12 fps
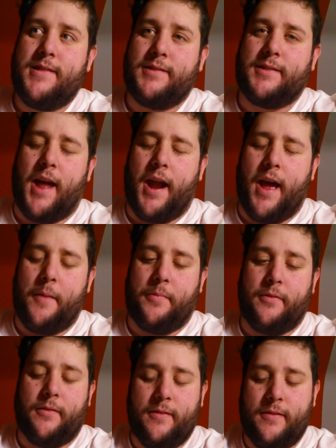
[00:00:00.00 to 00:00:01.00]
it's gotta
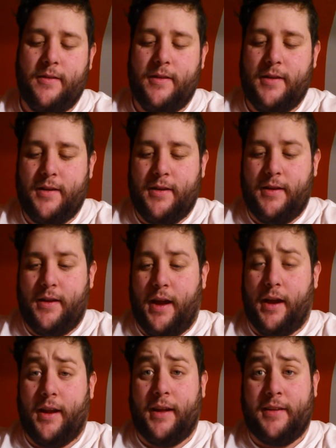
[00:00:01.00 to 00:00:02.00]
happen.
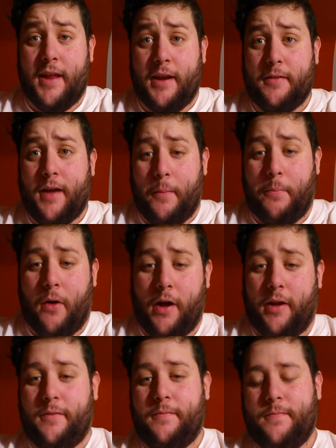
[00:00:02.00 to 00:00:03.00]
And I did it. I
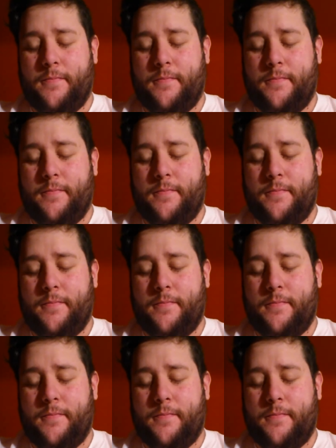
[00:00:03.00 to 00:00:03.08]
bought it.